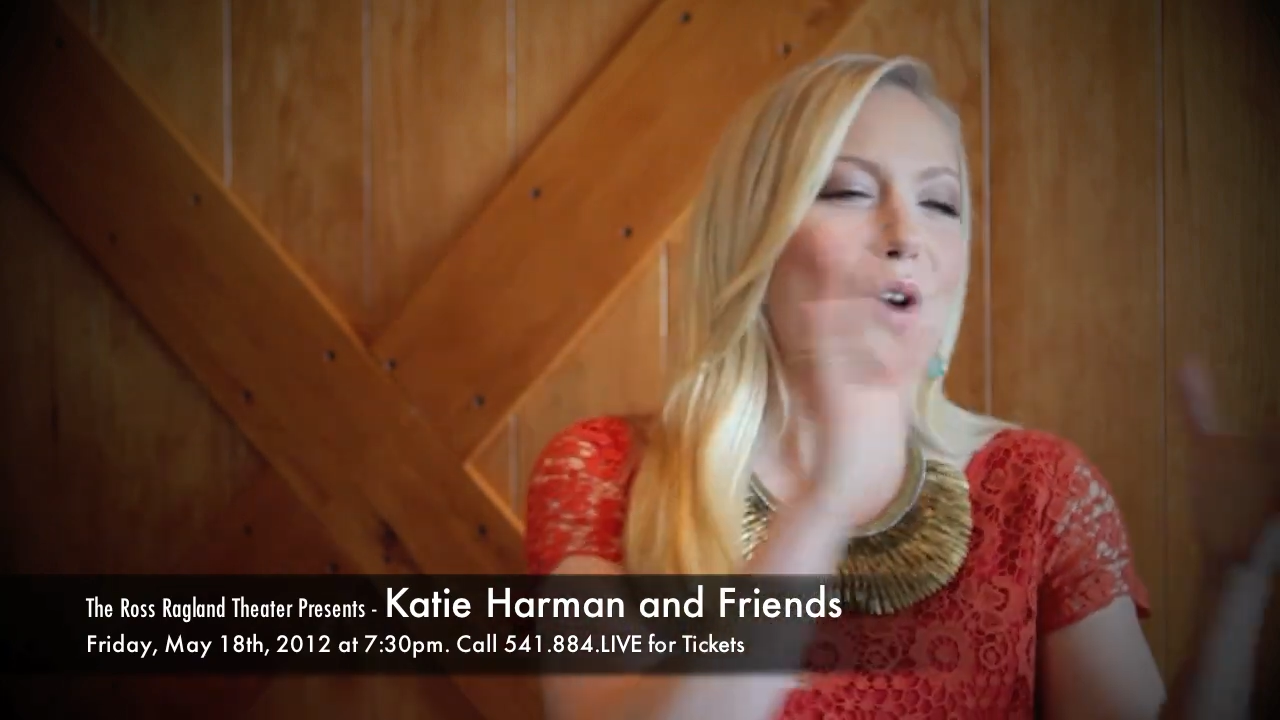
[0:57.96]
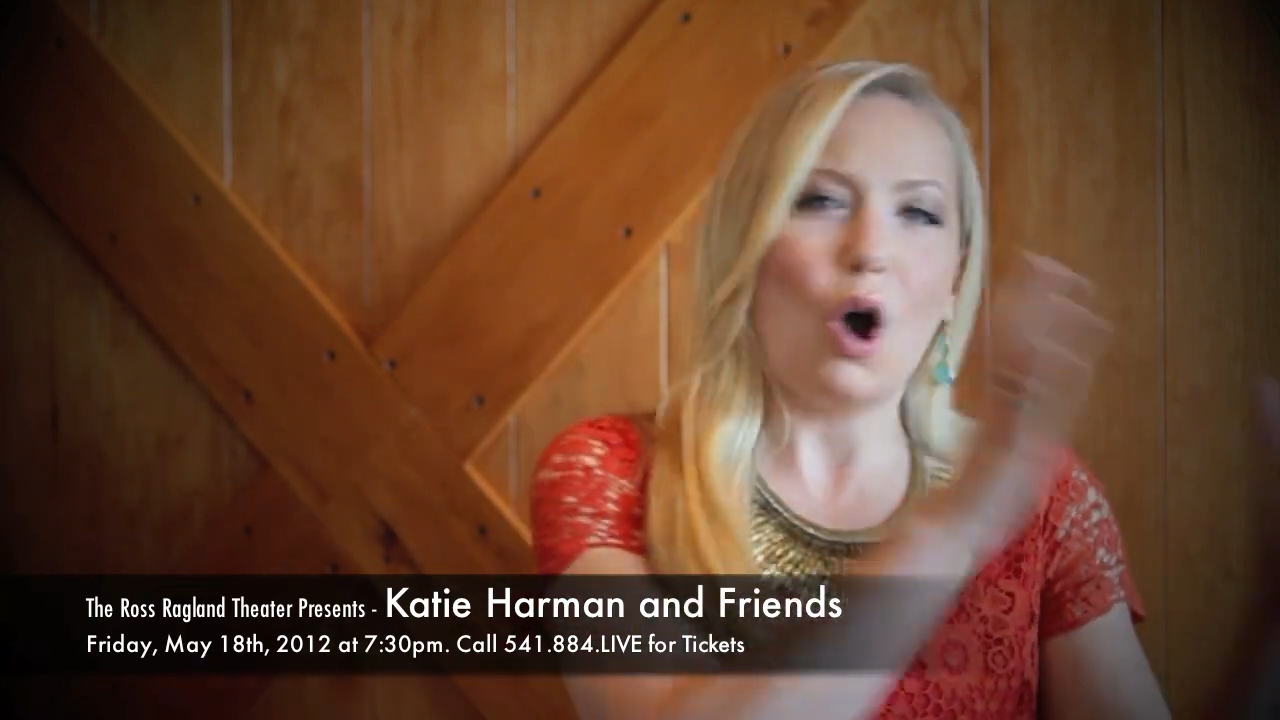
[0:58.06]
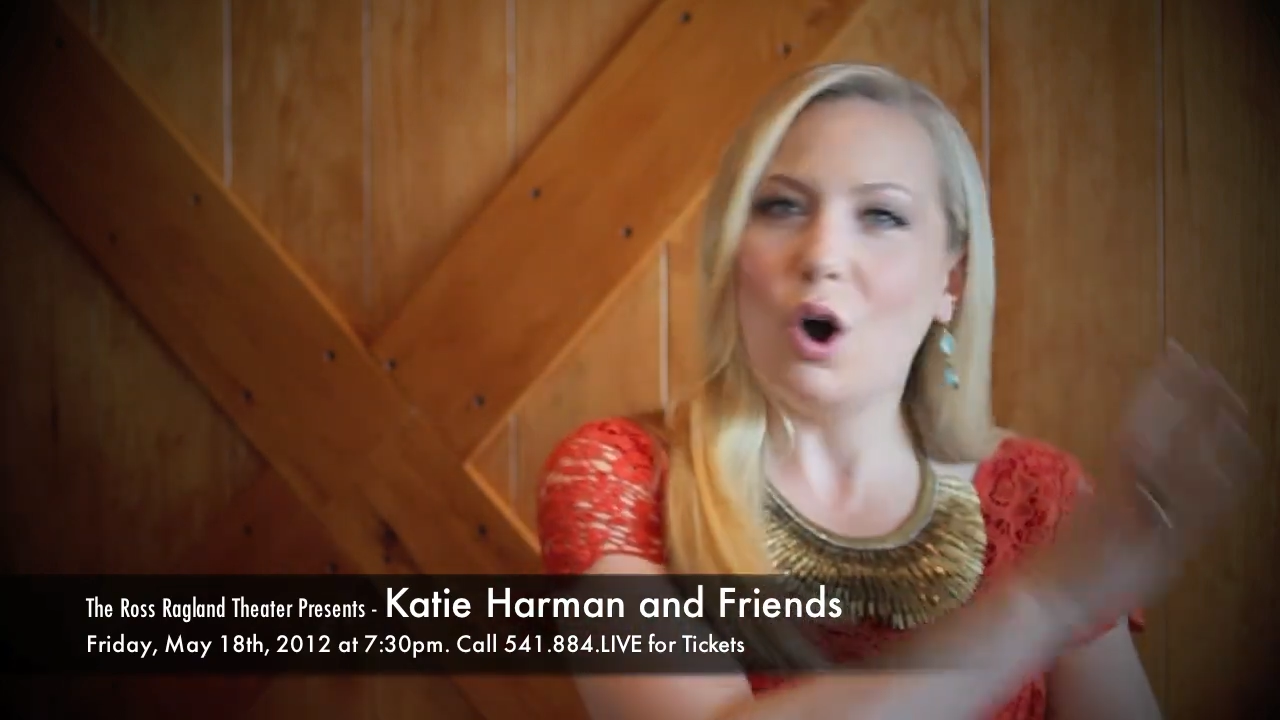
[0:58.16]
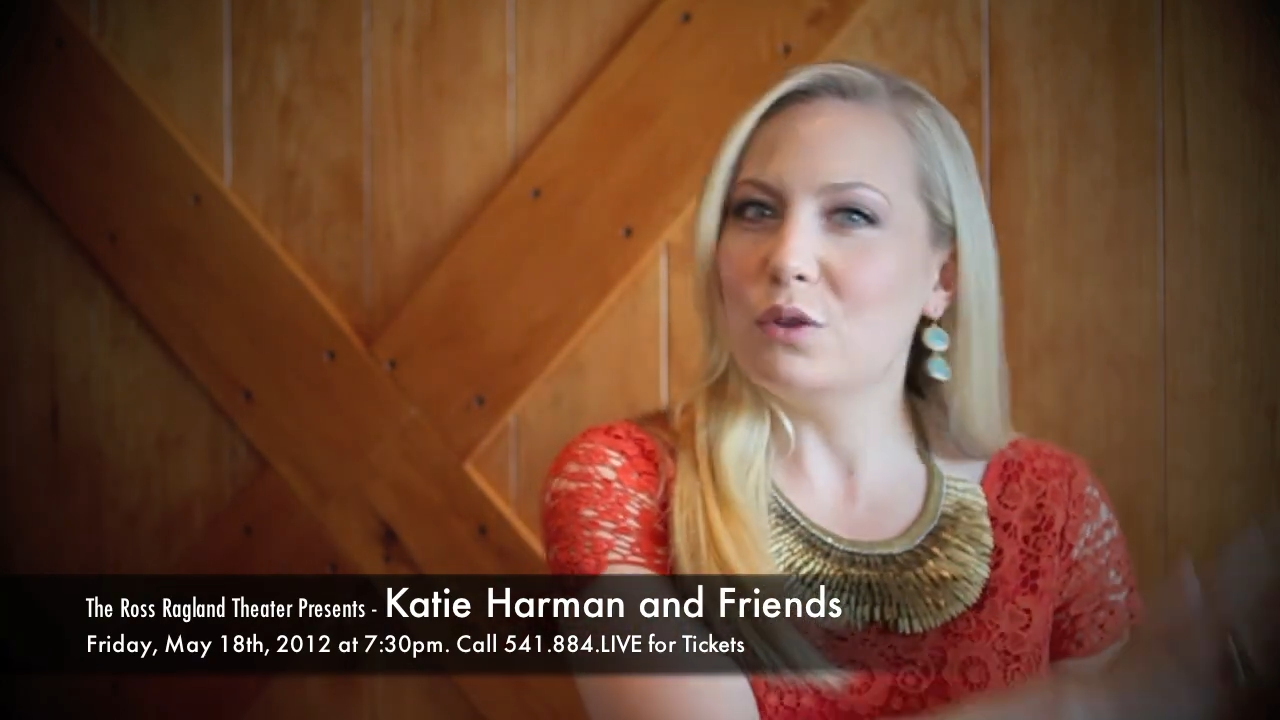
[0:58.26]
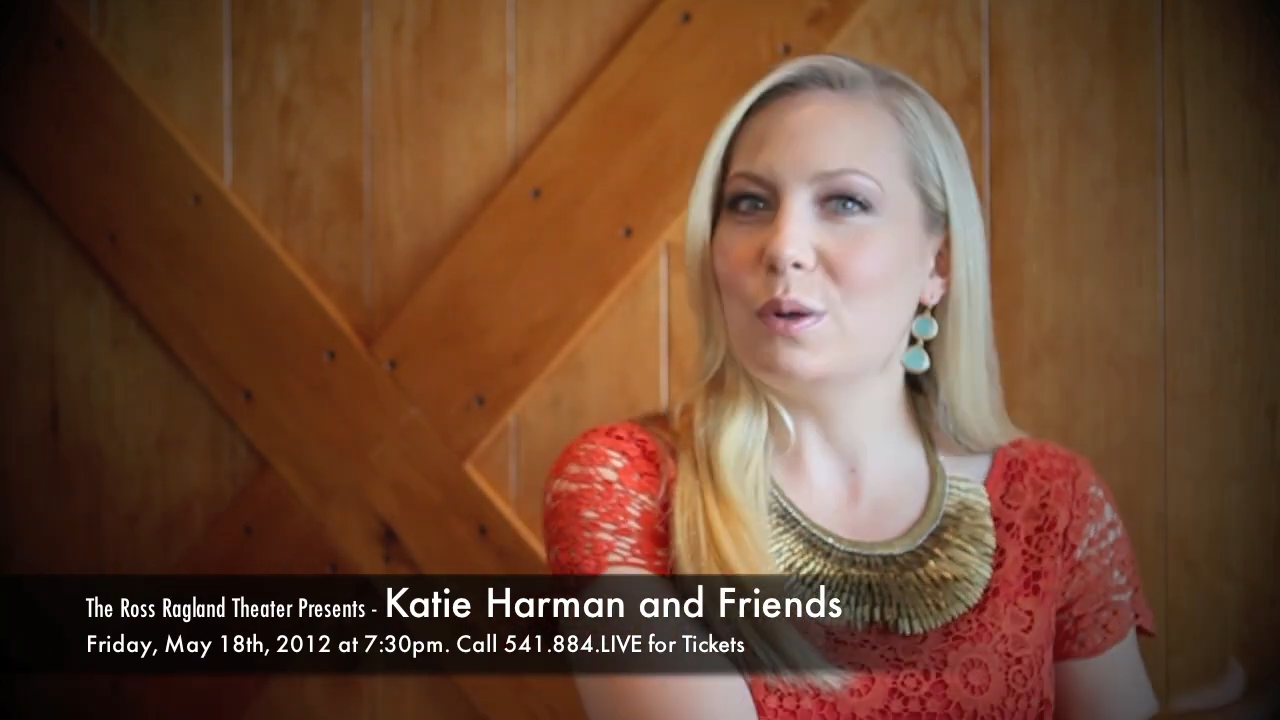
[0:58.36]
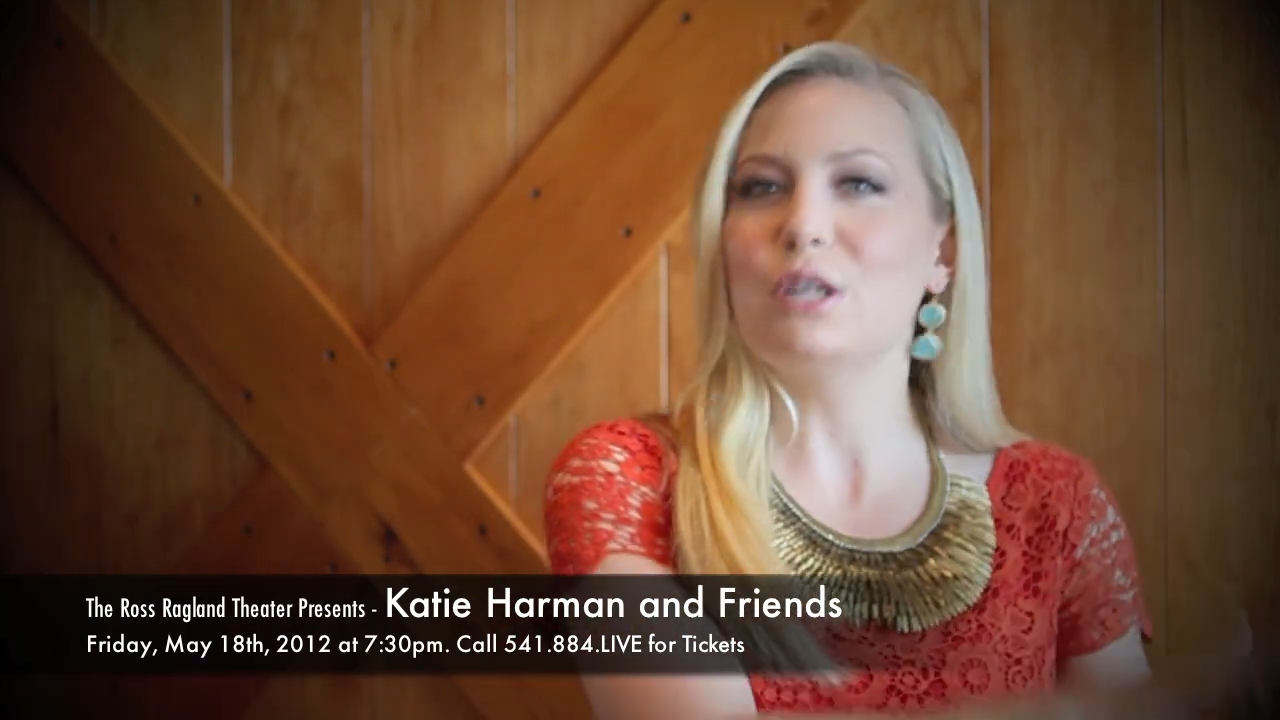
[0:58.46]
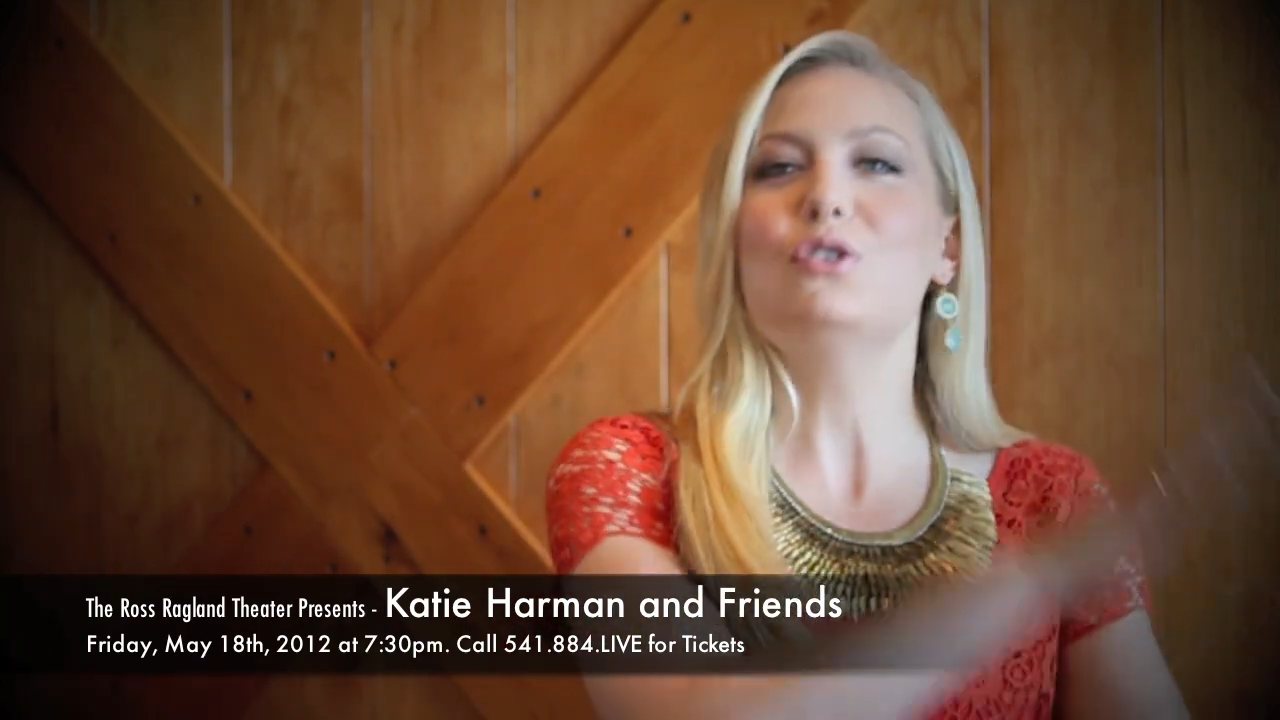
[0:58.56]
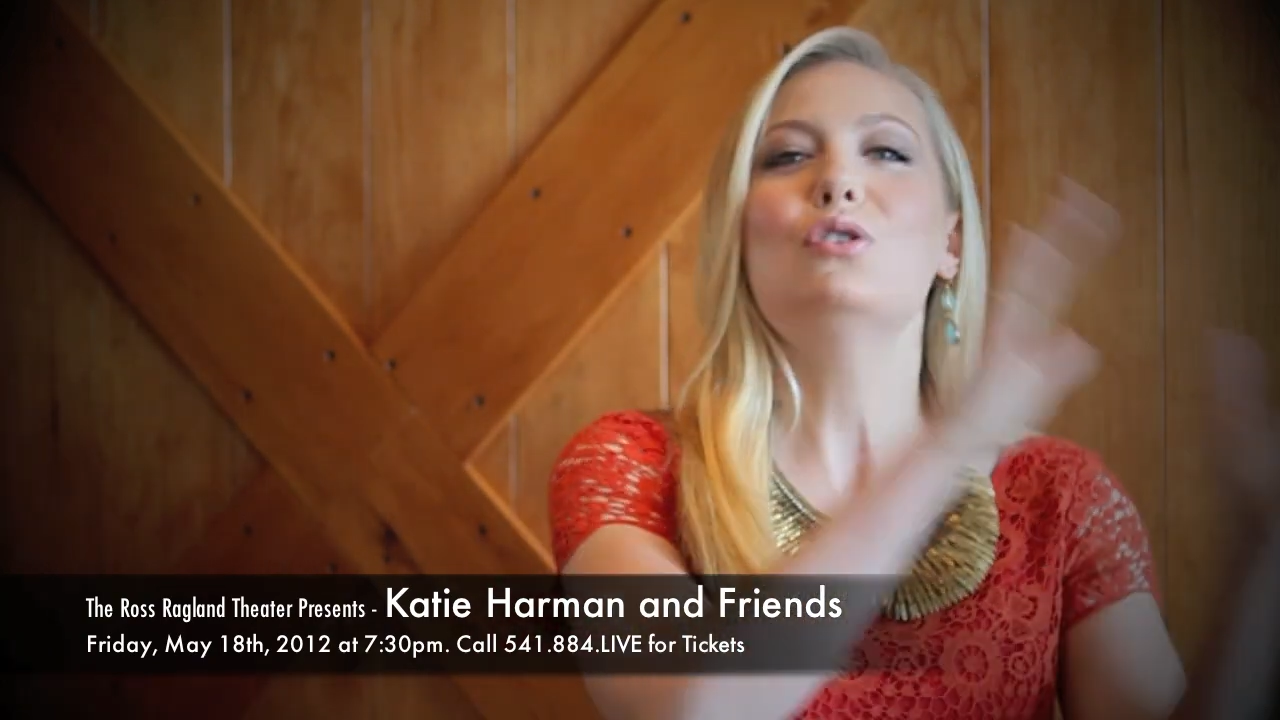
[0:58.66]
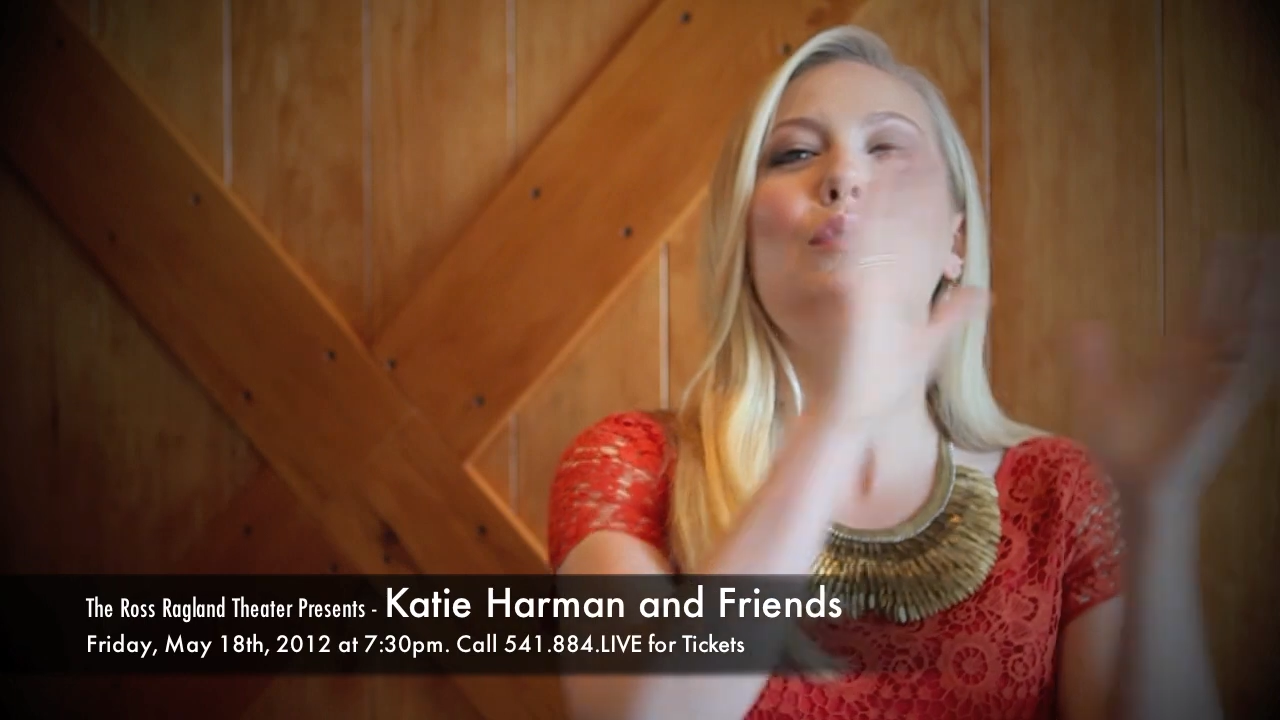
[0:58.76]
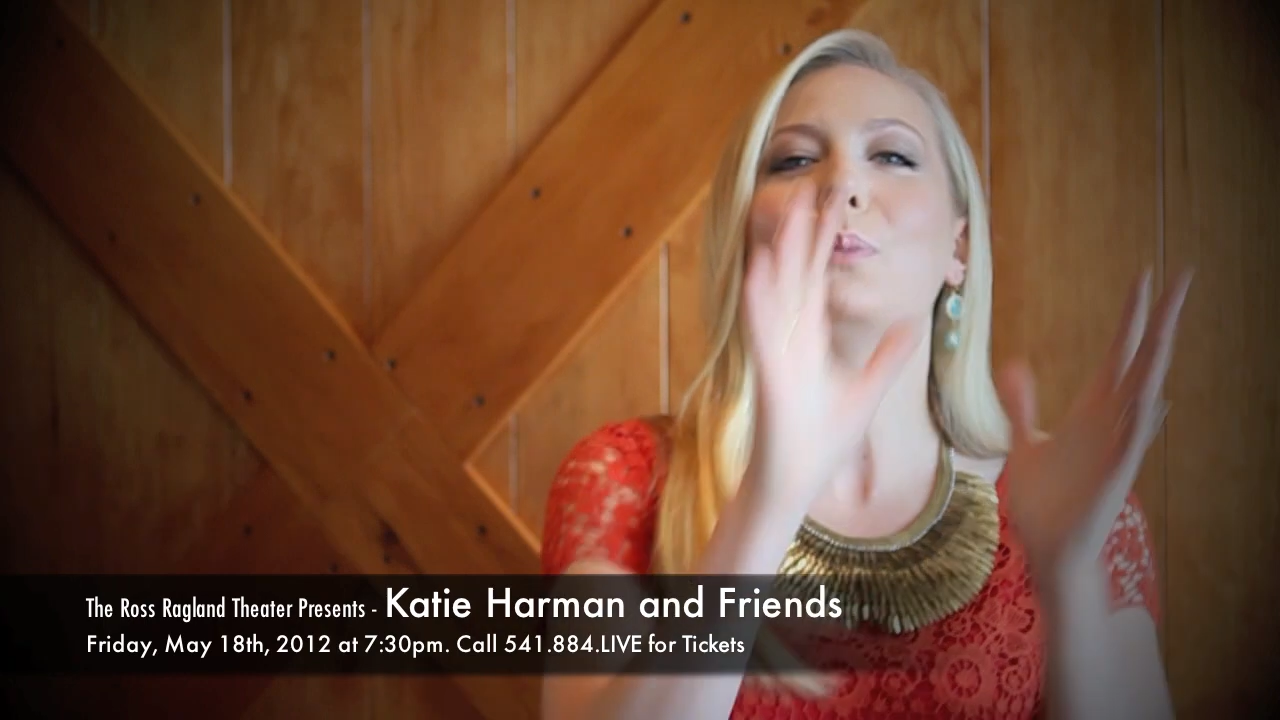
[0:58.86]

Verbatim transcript: all the way to